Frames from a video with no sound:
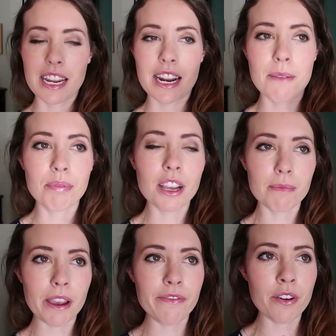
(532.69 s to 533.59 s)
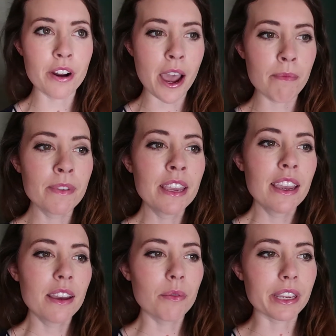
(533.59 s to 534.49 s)
And I plug my phone up,
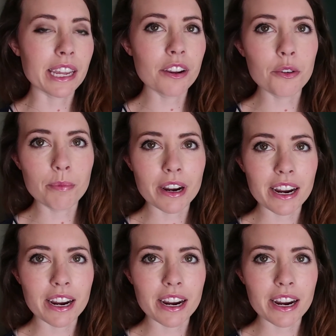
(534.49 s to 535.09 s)
we get an Uber.